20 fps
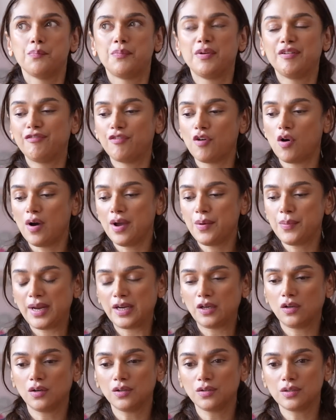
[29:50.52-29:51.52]
before I
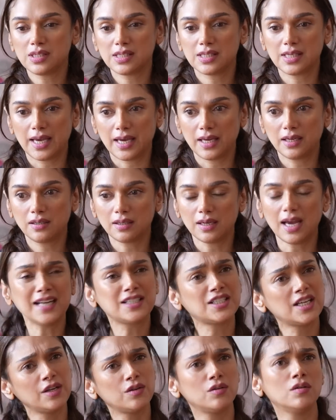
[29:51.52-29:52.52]
went on to set,
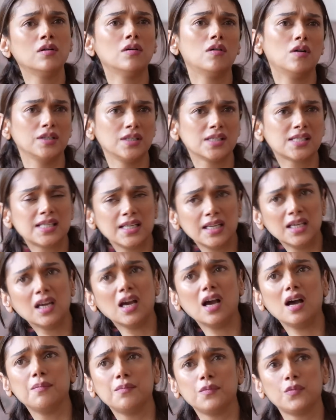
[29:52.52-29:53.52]
actually, you know, honestly,
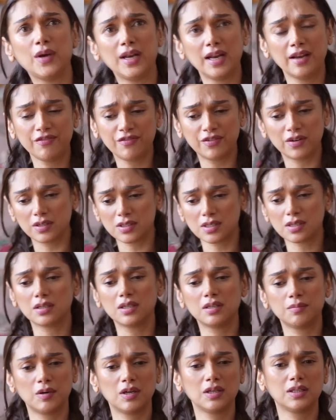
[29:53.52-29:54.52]
when I first
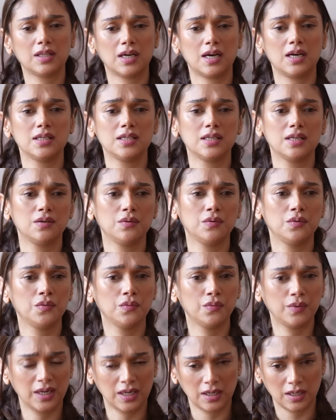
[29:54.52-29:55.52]
heard about Taj
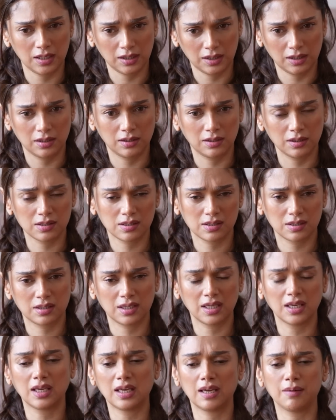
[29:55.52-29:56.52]
and when this
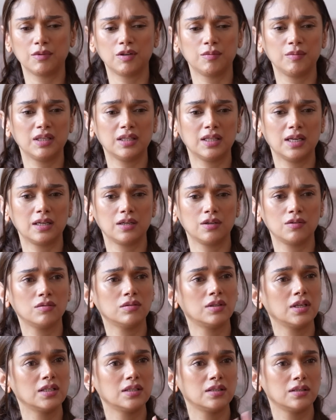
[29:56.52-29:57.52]
thing came to me that, you
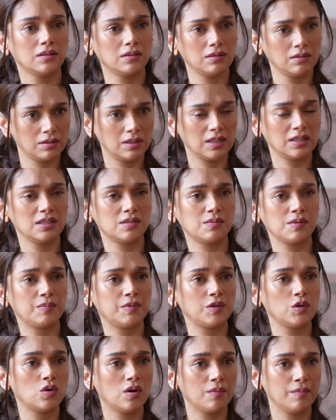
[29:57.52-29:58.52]
know, there are these
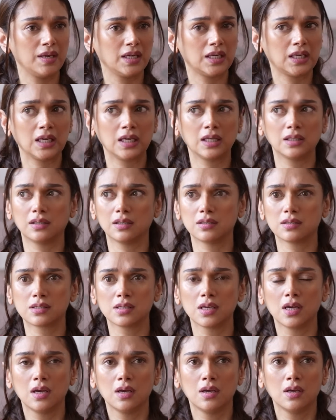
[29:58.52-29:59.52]
people who are making this